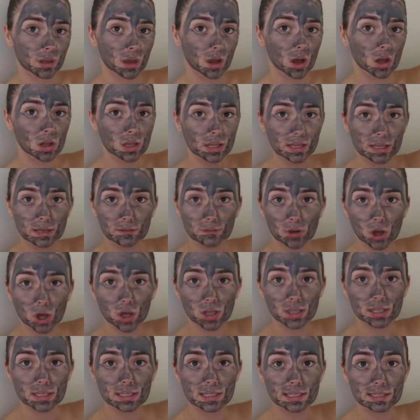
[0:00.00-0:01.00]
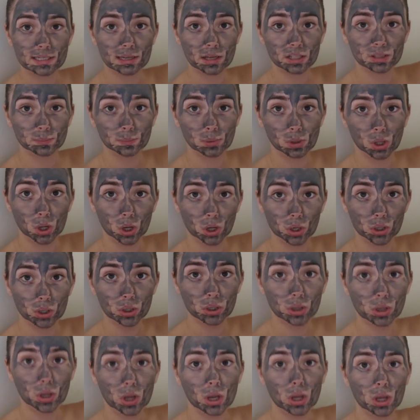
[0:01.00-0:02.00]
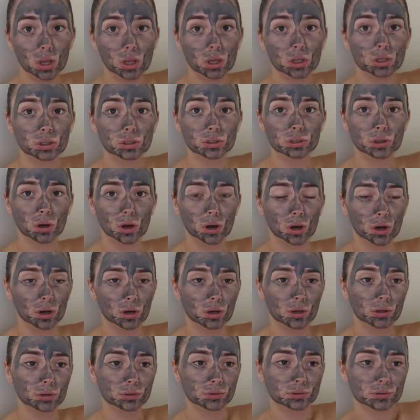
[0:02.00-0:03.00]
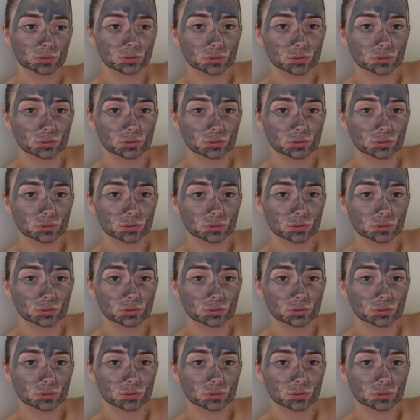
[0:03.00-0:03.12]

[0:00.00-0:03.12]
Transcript: I'll leave her details below so